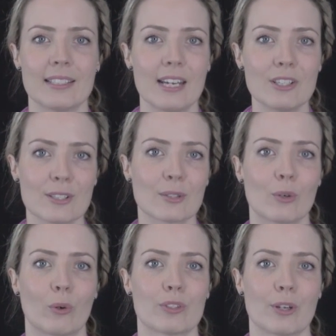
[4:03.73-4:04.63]
Teachers
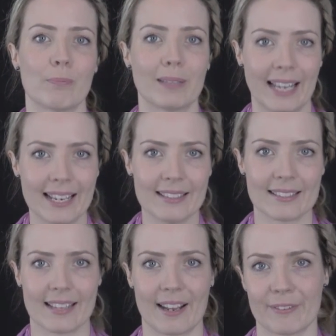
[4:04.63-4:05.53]
could also play
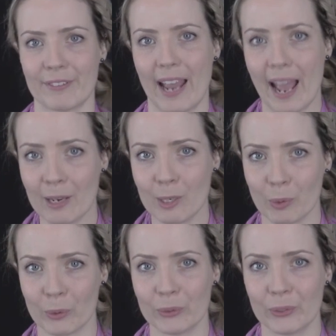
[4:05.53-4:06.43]
the sound of an
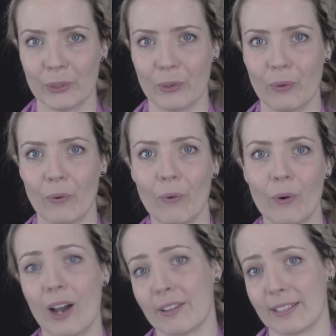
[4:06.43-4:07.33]
animal
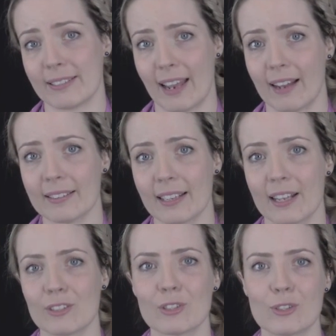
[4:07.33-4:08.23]
or other sound,
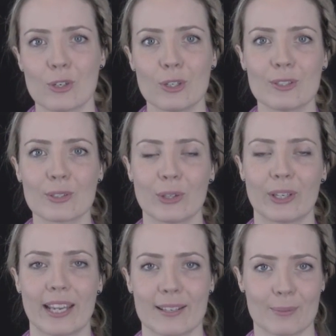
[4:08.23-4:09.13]
and students
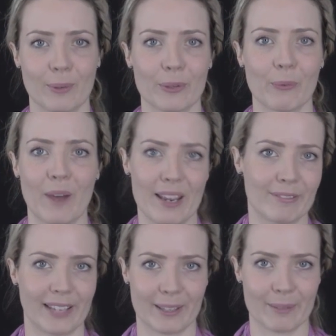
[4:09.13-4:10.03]
could guess what the
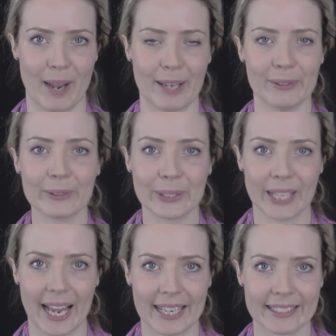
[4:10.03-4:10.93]
wavelength might
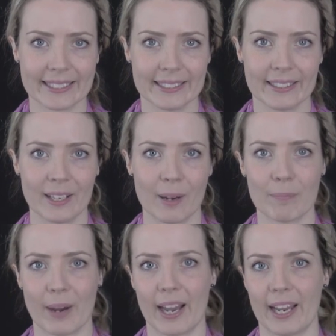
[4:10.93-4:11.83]
look like
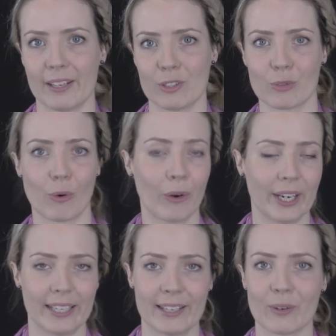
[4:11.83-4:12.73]
by
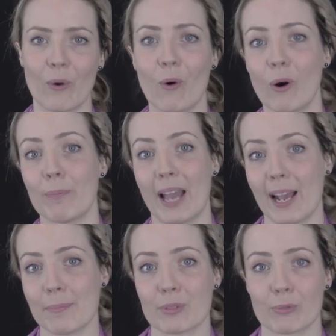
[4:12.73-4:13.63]
drawing it or
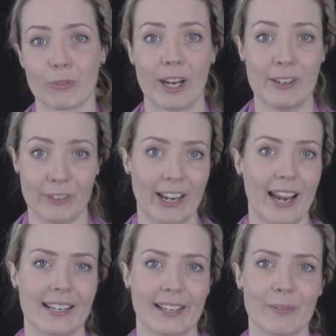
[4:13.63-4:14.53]
perhaps
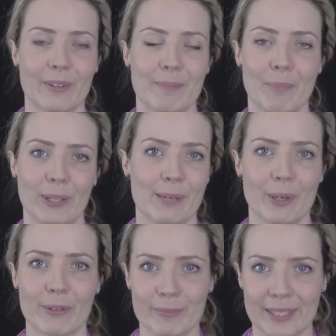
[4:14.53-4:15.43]
recreating it with the body
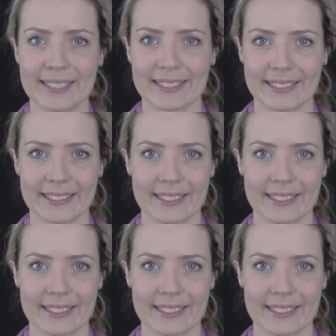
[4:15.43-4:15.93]
movement.